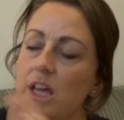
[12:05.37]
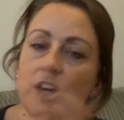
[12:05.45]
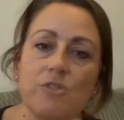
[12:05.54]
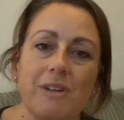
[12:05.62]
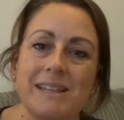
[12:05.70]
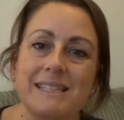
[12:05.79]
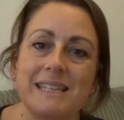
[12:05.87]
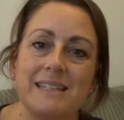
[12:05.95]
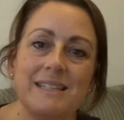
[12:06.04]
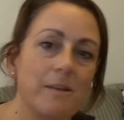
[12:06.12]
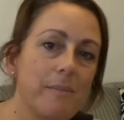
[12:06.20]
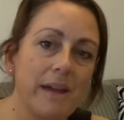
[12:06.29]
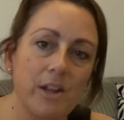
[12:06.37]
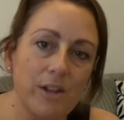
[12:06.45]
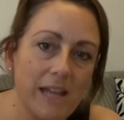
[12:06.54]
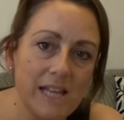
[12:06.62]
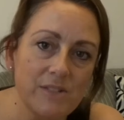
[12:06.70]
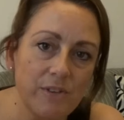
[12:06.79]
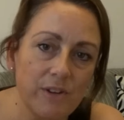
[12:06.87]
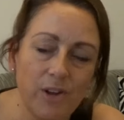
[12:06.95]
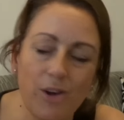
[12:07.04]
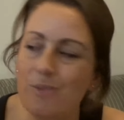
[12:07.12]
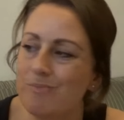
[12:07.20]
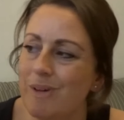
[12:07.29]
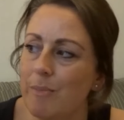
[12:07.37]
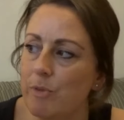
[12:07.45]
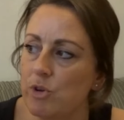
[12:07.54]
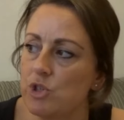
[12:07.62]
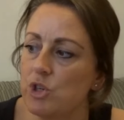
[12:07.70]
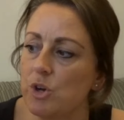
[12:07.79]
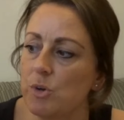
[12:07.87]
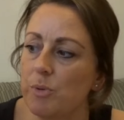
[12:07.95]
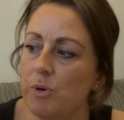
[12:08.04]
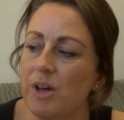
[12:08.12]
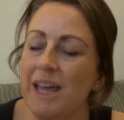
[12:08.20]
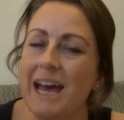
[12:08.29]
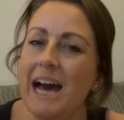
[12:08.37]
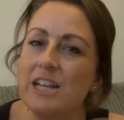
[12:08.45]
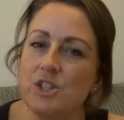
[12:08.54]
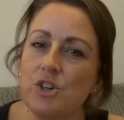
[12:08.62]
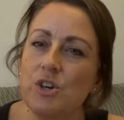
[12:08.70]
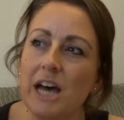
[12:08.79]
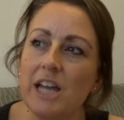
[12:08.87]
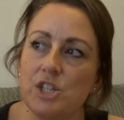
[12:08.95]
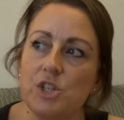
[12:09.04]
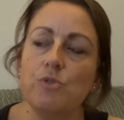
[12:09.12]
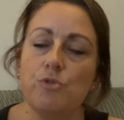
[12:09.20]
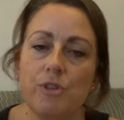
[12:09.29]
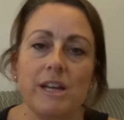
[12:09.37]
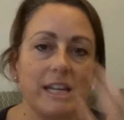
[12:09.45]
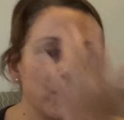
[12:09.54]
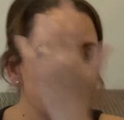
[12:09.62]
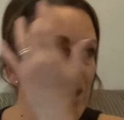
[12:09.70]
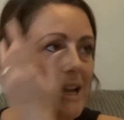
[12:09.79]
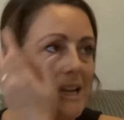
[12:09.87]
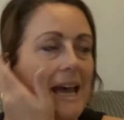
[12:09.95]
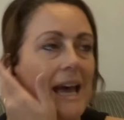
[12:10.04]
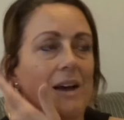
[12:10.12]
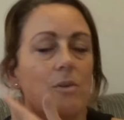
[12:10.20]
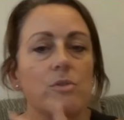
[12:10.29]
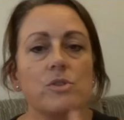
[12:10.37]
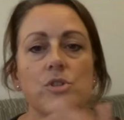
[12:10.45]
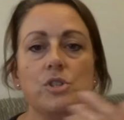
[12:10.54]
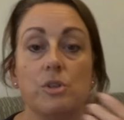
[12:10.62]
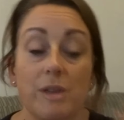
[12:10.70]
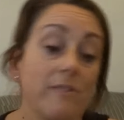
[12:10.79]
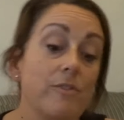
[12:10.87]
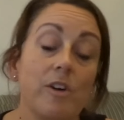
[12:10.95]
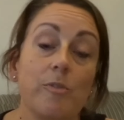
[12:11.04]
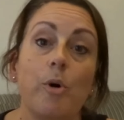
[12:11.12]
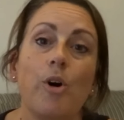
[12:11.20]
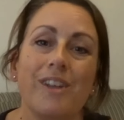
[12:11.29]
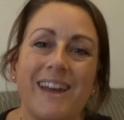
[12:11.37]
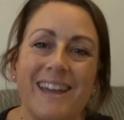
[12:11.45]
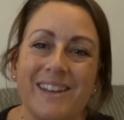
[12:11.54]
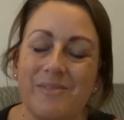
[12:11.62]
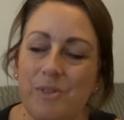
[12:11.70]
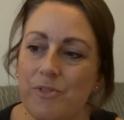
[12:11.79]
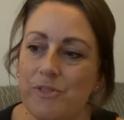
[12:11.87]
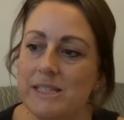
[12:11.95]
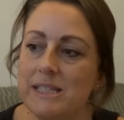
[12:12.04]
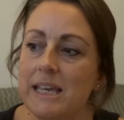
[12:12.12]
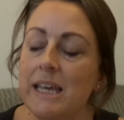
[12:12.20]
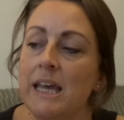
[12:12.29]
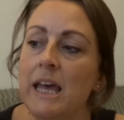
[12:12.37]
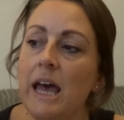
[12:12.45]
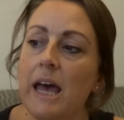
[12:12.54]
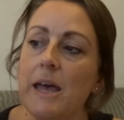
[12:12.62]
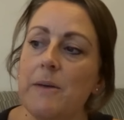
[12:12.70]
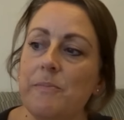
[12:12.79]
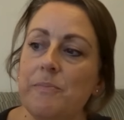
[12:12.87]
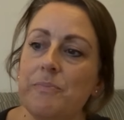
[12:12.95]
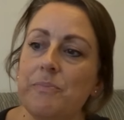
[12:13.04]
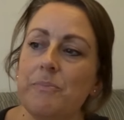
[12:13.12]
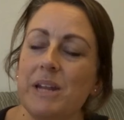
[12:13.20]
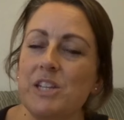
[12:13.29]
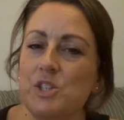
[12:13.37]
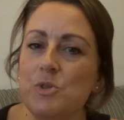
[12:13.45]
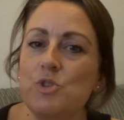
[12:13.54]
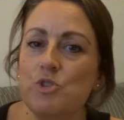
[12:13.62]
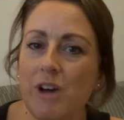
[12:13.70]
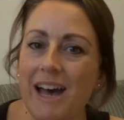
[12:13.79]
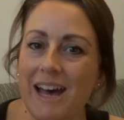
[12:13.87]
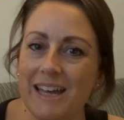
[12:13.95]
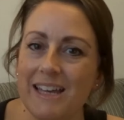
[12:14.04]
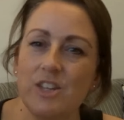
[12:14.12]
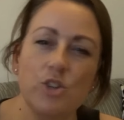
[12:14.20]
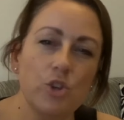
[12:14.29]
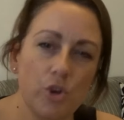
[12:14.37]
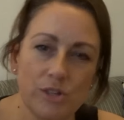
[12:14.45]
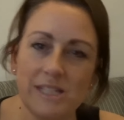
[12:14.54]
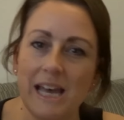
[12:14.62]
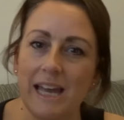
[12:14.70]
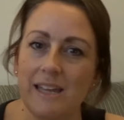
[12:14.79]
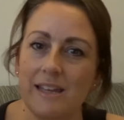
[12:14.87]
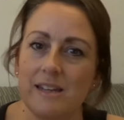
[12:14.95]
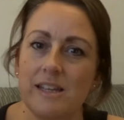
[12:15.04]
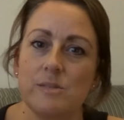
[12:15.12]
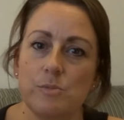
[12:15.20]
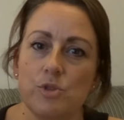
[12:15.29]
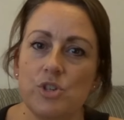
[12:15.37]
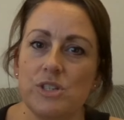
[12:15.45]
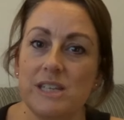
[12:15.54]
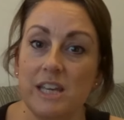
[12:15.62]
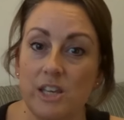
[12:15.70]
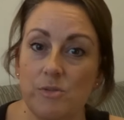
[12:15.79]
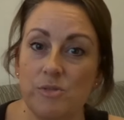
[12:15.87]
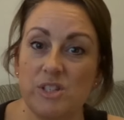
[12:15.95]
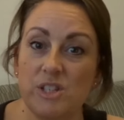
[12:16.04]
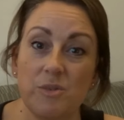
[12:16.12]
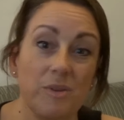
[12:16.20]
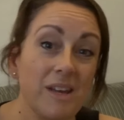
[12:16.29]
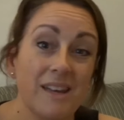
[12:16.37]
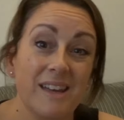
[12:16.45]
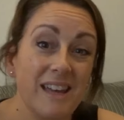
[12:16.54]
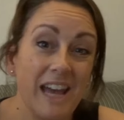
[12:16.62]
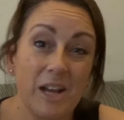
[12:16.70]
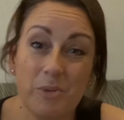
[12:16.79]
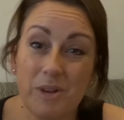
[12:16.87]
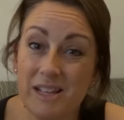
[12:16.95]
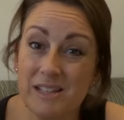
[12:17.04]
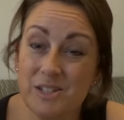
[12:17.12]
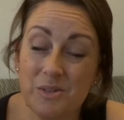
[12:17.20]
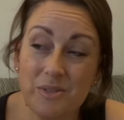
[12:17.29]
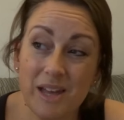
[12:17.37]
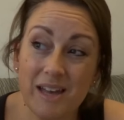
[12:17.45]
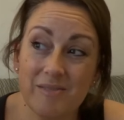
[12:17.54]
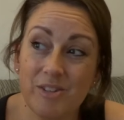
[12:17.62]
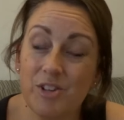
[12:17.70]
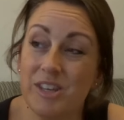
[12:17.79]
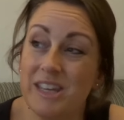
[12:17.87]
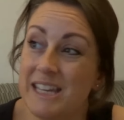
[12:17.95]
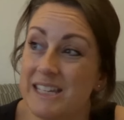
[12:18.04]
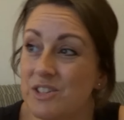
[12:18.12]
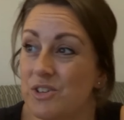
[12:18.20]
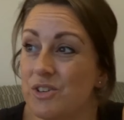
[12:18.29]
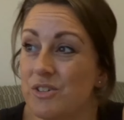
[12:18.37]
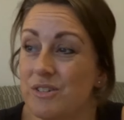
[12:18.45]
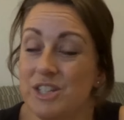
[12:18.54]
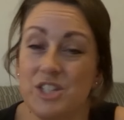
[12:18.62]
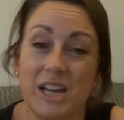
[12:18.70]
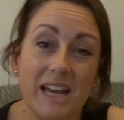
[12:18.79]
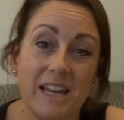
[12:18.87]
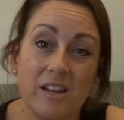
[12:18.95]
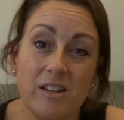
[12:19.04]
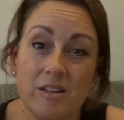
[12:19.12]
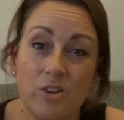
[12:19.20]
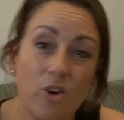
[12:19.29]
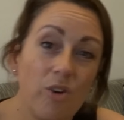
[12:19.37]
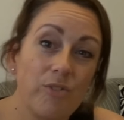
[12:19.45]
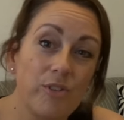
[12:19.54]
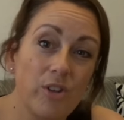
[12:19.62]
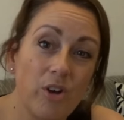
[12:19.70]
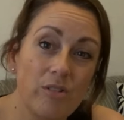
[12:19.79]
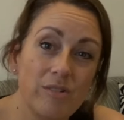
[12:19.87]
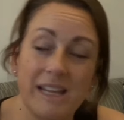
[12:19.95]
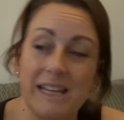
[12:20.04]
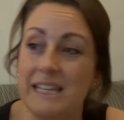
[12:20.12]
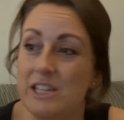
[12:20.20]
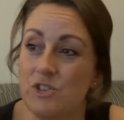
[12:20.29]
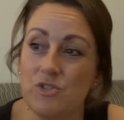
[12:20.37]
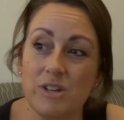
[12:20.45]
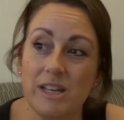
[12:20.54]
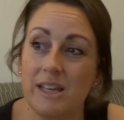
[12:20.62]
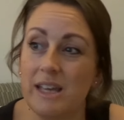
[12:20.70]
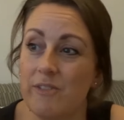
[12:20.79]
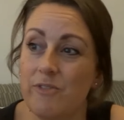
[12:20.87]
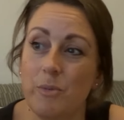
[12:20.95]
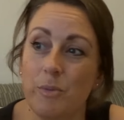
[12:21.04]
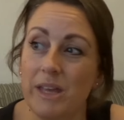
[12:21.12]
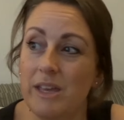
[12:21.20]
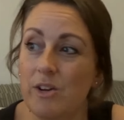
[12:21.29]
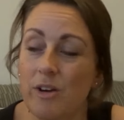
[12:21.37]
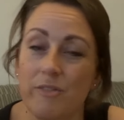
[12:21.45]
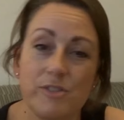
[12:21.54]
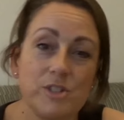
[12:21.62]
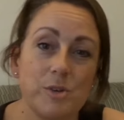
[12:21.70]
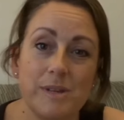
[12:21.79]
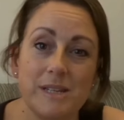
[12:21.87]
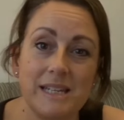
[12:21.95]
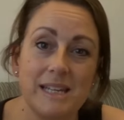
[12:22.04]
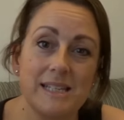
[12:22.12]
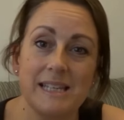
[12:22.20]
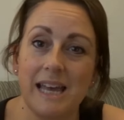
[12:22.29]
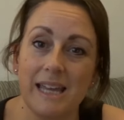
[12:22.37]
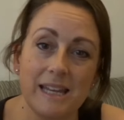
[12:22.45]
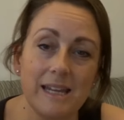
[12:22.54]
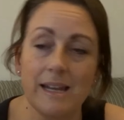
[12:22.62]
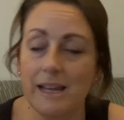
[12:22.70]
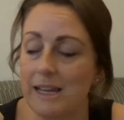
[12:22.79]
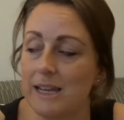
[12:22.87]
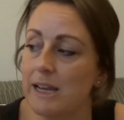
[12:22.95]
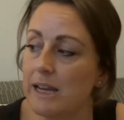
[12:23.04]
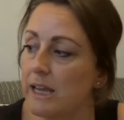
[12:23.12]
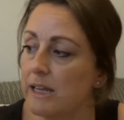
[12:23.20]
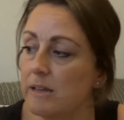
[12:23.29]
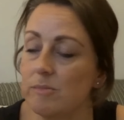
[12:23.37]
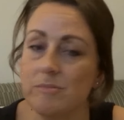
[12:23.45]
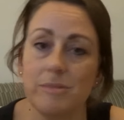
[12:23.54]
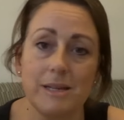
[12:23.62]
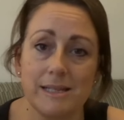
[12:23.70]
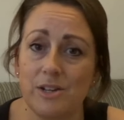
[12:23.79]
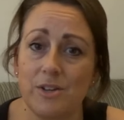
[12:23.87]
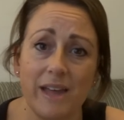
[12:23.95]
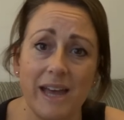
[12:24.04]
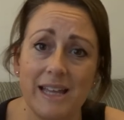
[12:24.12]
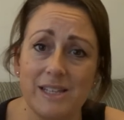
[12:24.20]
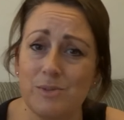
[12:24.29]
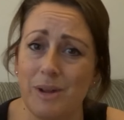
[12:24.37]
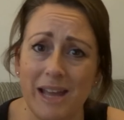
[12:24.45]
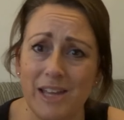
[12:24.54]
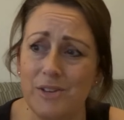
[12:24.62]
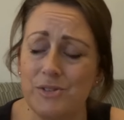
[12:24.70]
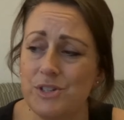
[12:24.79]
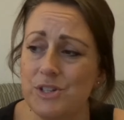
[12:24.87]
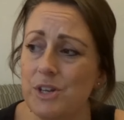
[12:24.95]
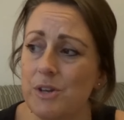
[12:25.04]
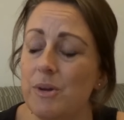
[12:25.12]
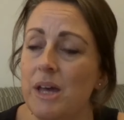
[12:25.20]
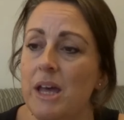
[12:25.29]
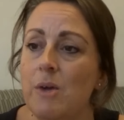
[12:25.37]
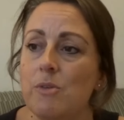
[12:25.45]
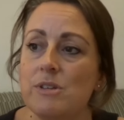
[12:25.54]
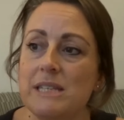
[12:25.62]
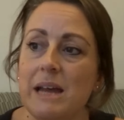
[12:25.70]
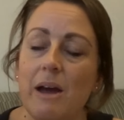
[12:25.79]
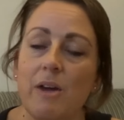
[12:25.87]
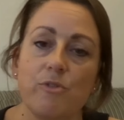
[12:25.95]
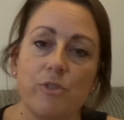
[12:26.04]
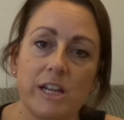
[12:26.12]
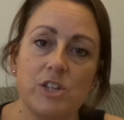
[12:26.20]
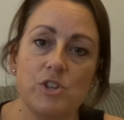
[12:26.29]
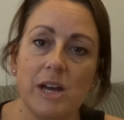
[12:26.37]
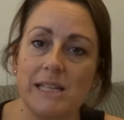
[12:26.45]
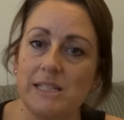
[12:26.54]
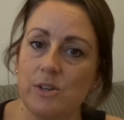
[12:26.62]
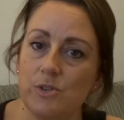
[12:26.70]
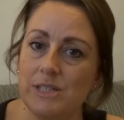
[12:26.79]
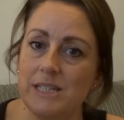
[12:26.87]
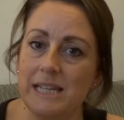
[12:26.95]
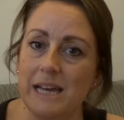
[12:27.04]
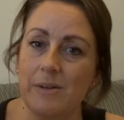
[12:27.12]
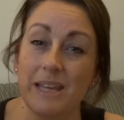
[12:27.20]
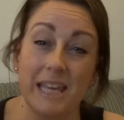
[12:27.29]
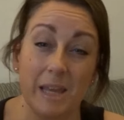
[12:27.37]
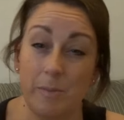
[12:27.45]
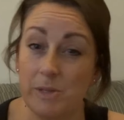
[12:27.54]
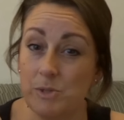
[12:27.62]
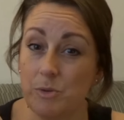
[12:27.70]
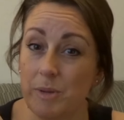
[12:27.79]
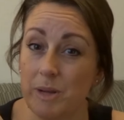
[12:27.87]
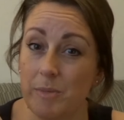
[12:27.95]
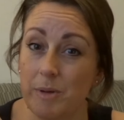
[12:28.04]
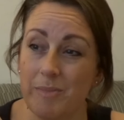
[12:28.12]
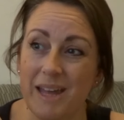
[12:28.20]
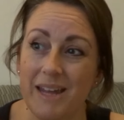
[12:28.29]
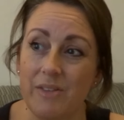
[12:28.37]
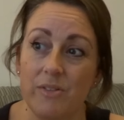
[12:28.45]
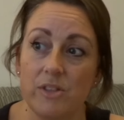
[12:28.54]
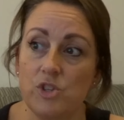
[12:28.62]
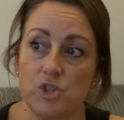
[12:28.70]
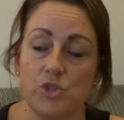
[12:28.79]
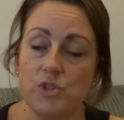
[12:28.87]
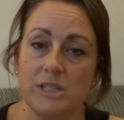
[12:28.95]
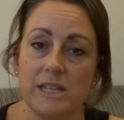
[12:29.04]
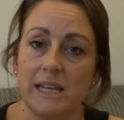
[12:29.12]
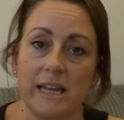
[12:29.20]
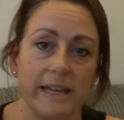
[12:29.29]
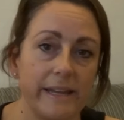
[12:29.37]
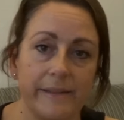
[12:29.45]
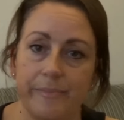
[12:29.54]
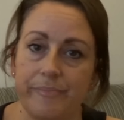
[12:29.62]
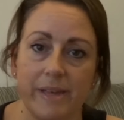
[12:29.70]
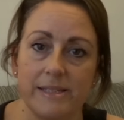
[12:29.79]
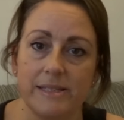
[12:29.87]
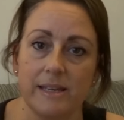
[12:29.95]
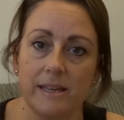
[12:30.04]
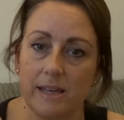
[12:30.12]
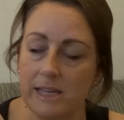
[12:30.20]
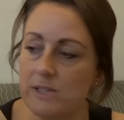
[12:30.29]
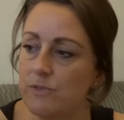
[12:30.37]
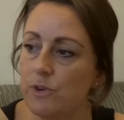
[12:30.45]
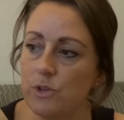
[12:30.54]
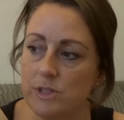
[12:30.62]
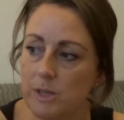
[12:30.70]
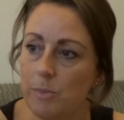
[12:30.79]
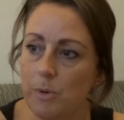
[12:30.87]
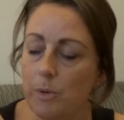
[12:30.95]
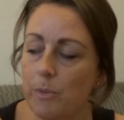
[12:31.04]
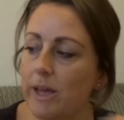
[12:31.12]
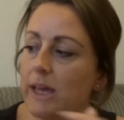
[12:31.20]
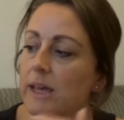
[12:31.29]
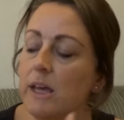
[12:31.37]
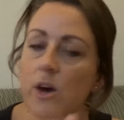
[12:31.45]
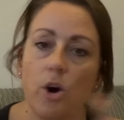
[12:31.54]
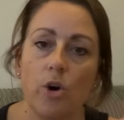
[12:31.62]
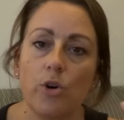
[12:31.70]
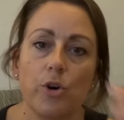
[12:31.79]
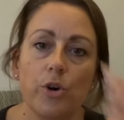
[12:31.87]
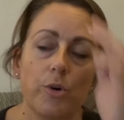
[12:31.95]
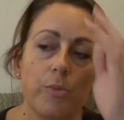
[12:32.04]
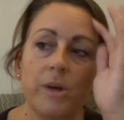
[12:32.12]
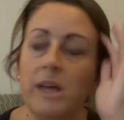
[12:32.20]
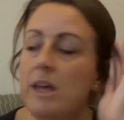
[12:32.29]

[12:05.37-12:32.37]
Granted, it might not last very long, I'm not sure, but I do really try now, even though I've bought an iron, obviously, but I do try not to iron as much as I used to. Anyone else do that? You know, years ago, did you iron an awful lot, like literally every week or every so many days, ironing and ironing and ironing, because I know that that's what I used to do. Whereas now I really try to cut it down and keep it to a minimum. Anything that just doesn't need ironing, that's it. It gets folded and put away or hung up.